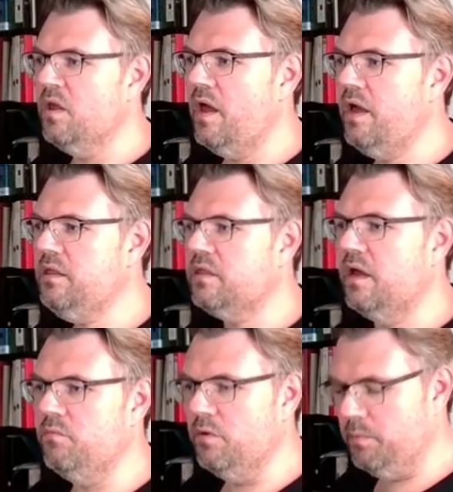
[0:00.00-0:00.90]
And
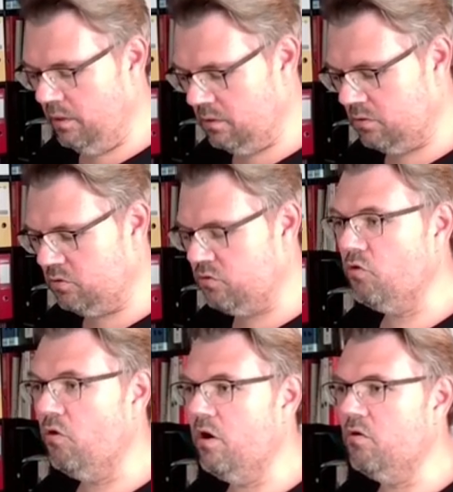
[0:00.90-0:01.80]
then we will
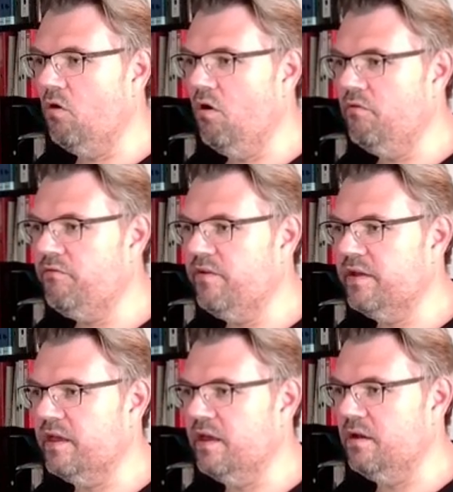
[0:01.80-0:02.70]
turn off
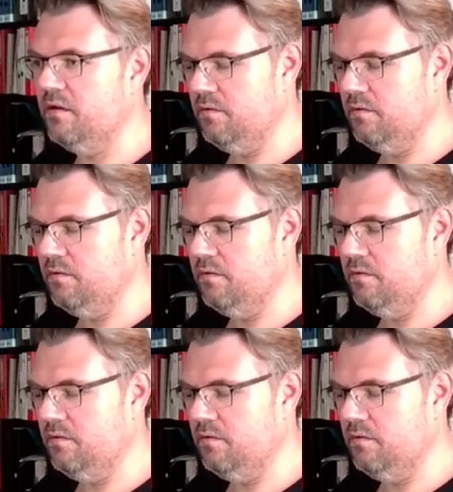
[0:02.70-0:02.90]
again.